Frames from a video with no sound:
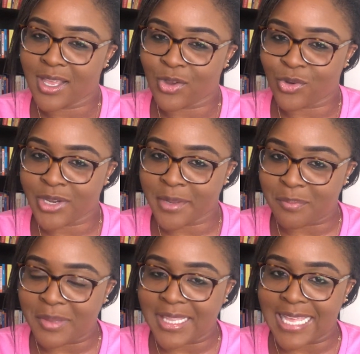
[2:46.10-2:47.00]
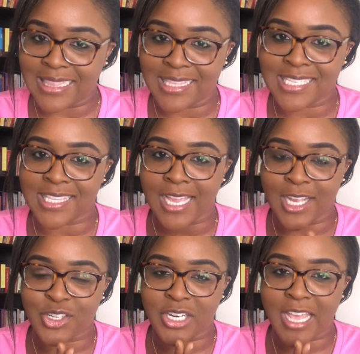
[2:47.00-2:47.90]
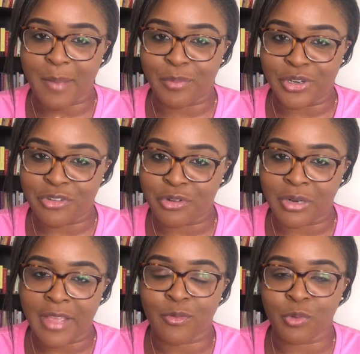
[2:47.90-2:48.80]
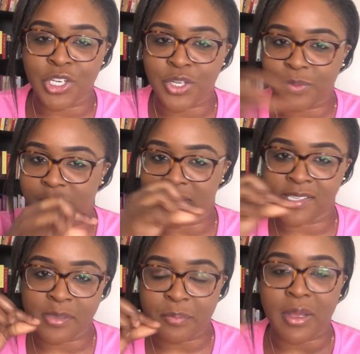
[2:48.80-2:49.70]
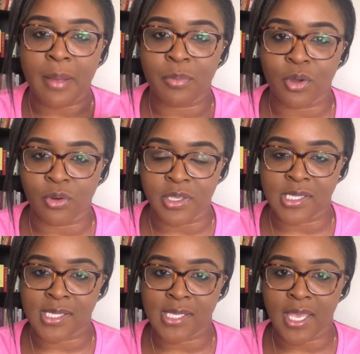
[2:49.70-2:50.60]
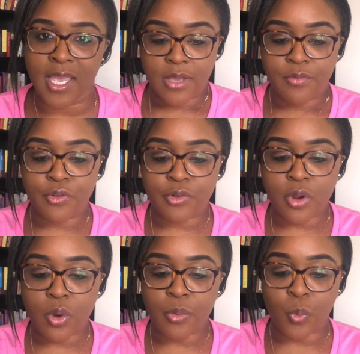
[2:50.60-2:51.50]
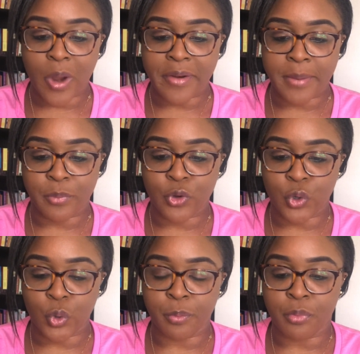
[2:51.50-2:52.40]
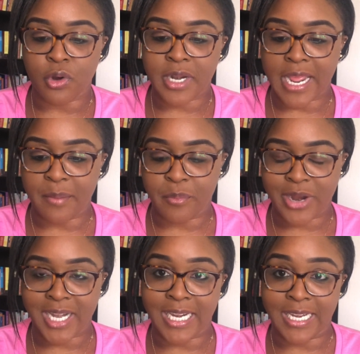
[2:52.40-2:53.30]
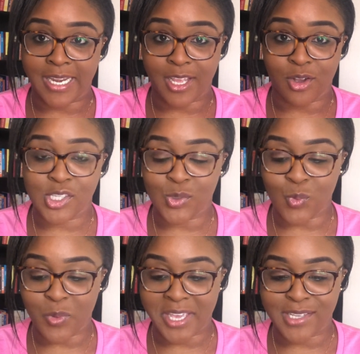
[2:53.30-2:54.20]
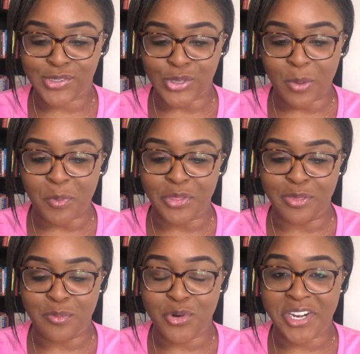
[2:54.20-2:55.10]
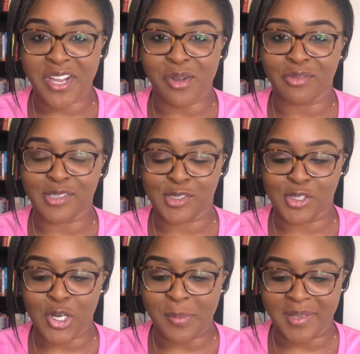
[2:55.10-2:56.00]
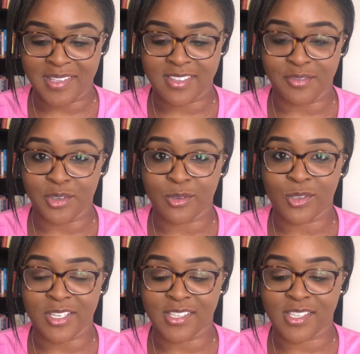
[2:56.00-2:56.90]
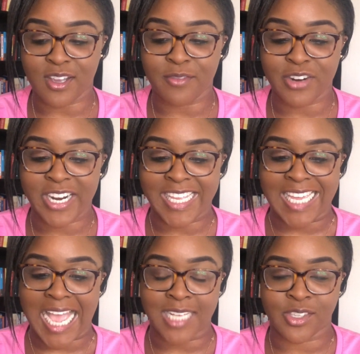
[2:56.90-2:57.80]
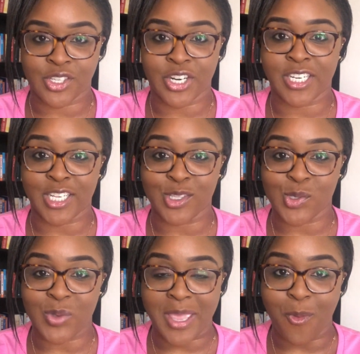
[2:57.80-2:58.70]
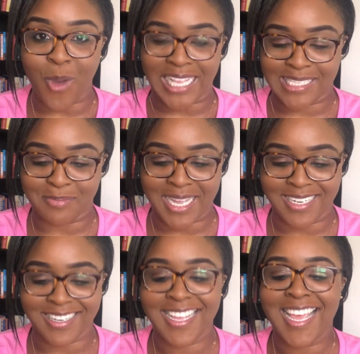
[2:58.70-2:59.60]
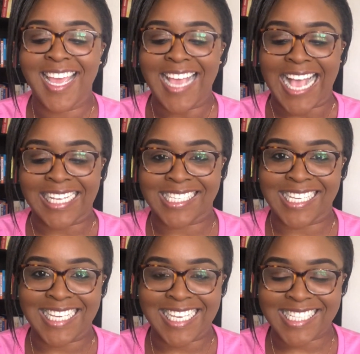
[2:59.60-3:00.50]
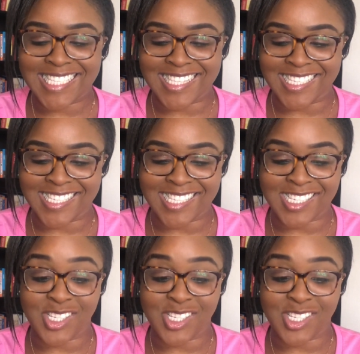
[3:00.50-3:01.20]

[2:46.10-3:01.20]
could it be that this thing actually happened in real life? Which, zip, I'm not going to say. Furo Wariboko, born and bred in Lagos, wakes up on the morning of his job interview to discover he has turned into a white man. As he hits the city